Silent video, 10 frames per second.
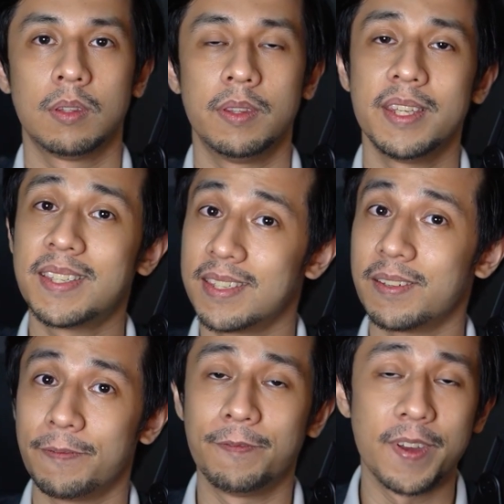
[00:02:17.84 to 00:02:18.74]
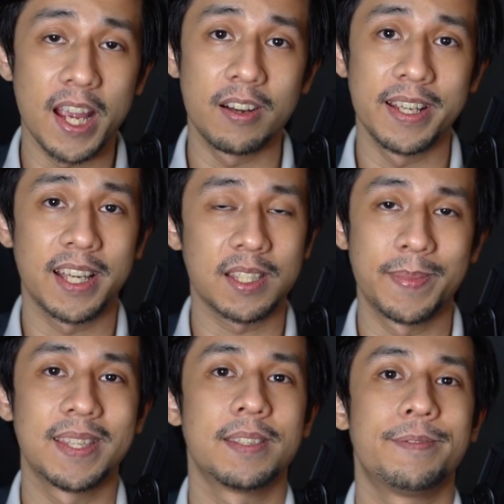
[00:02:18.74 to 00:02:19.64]
This is a very
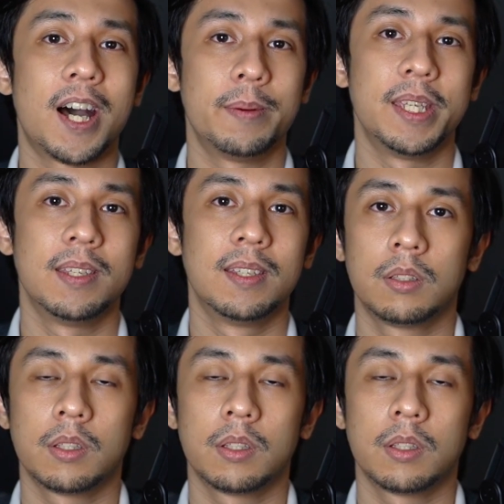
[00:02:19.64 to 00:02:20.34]
expensive hobby,